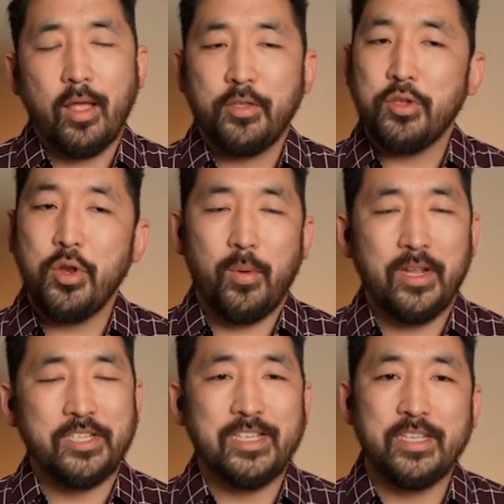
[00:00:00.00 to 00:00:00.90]
You know what,
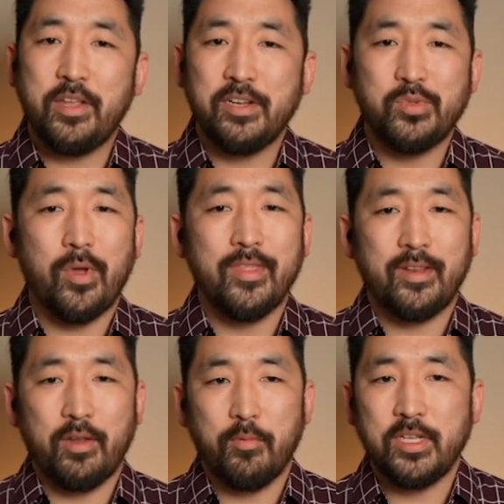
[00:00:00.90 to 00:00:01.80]
Jason? There is one thing
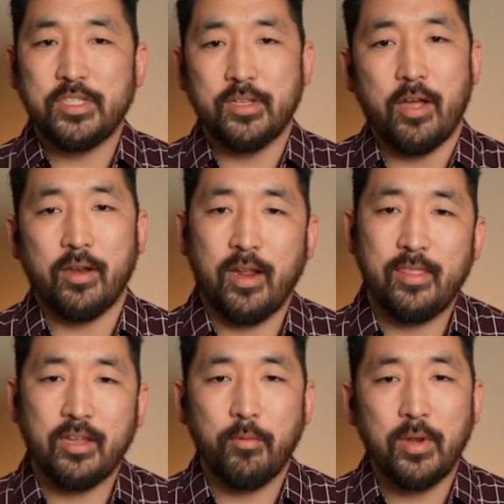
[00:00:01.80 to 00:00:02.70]
that really stood out, and I
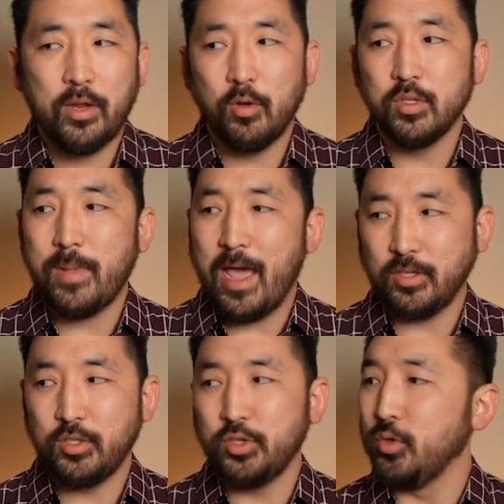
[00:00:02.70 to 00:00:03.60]
think it really goes back
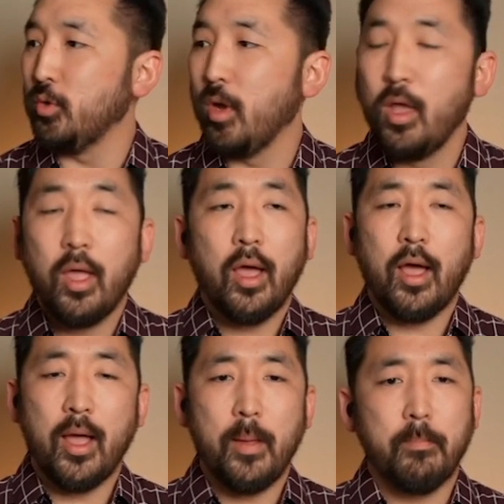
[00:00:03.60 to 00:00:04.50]
to,
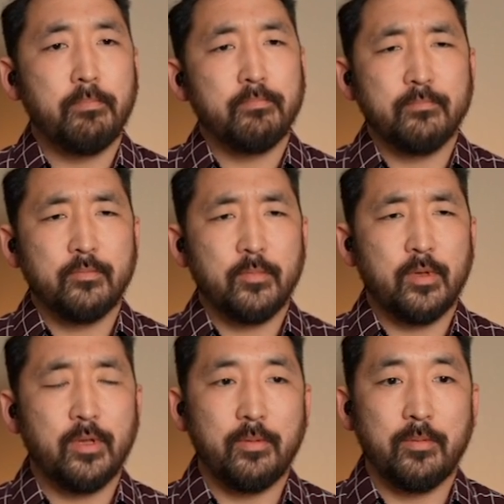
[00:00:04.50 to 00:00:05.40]
what
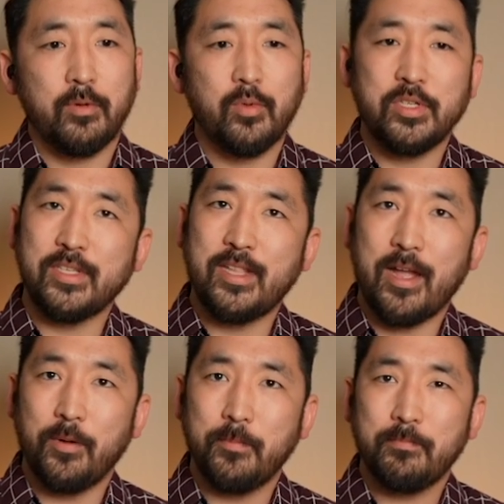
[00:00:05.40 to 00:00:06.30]
was this now?